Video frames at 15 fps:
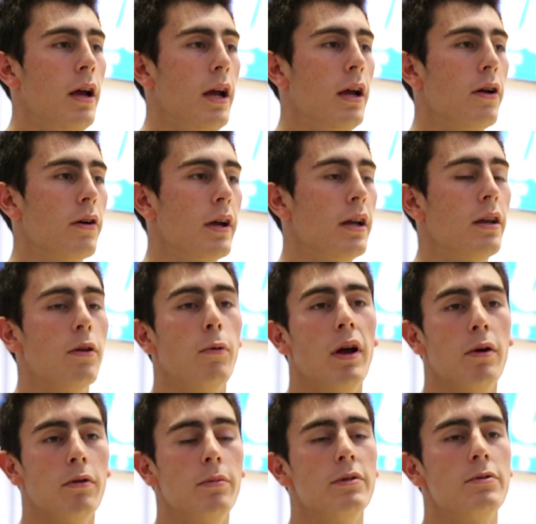You know, getting in the
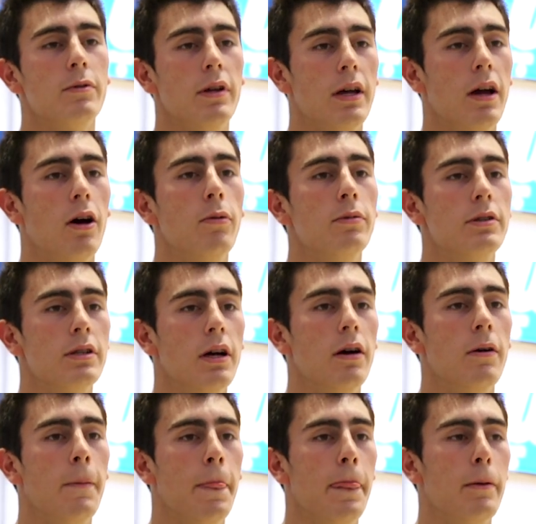weight room has really helped. So,
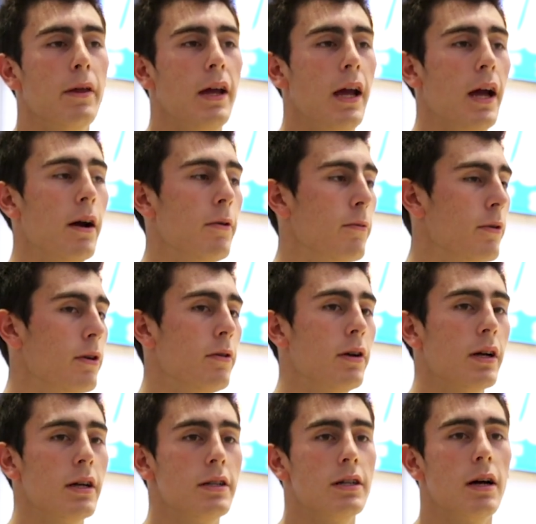but yeah, we're doing
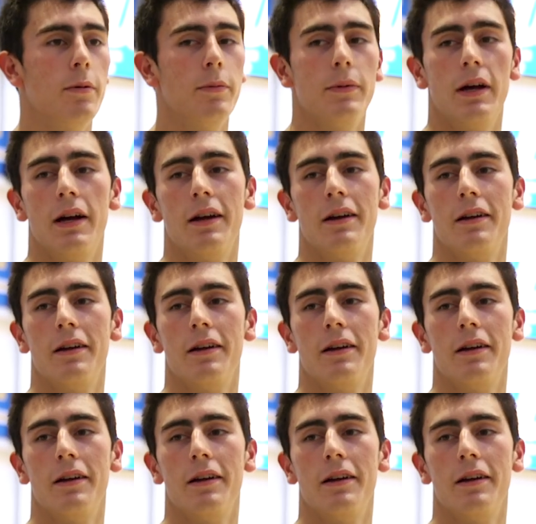a good job with that.